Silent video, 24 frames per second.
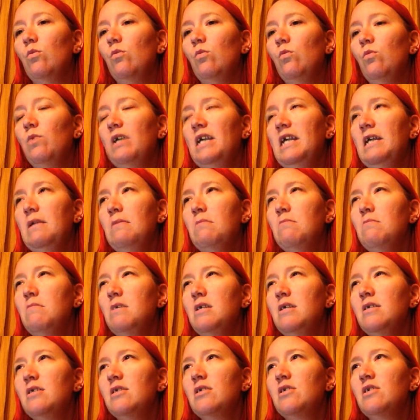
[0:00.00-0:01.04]
We'd
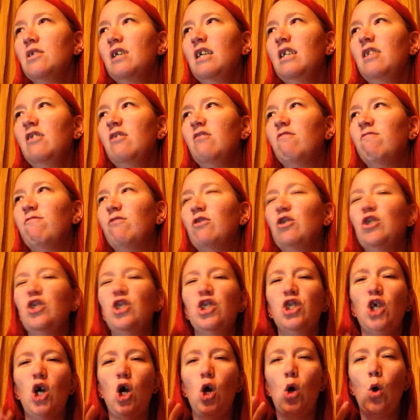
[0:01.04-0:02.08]
missed, like, the
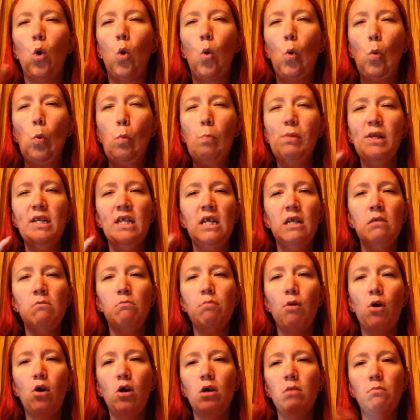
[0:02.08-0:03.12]
first opening
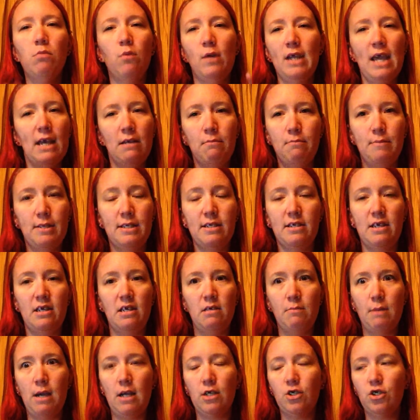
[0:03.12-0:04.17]
part, but we hadn't missed
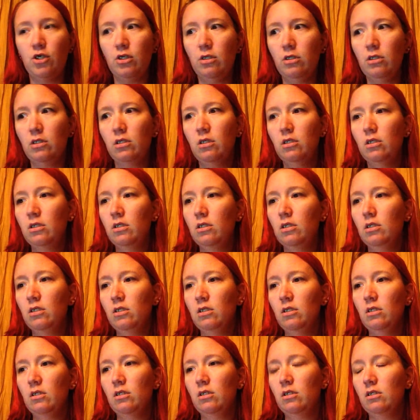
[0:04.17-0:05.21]
any matches.
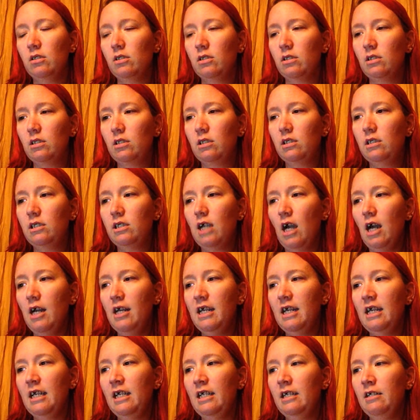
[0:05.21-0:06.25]
Got
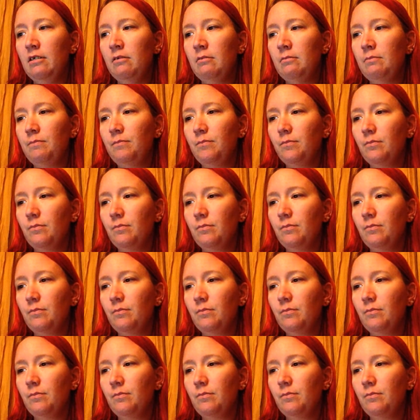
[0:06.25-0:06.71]
in.